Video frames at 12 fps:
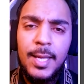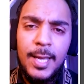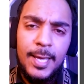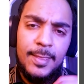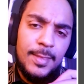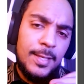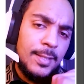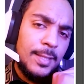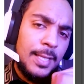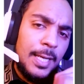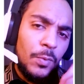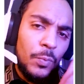I think
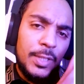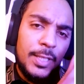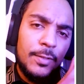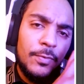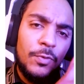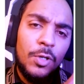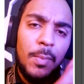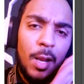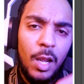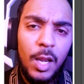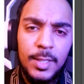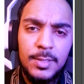that would inform a
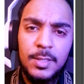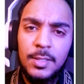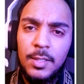lot